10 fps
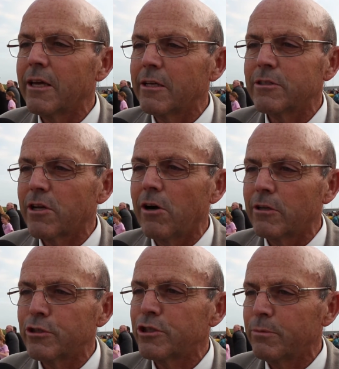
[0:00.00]
getting
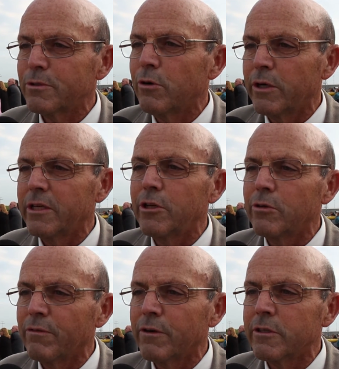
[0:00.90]
scholarships going to
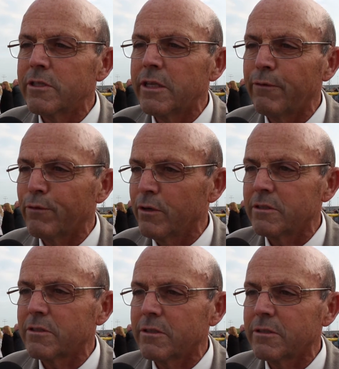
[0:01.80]
university, for
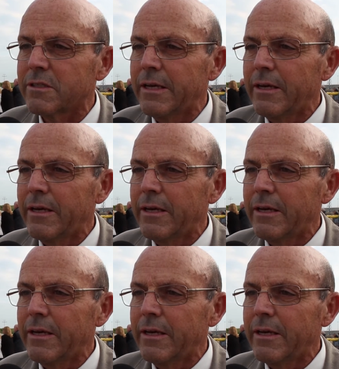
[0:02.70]
instance,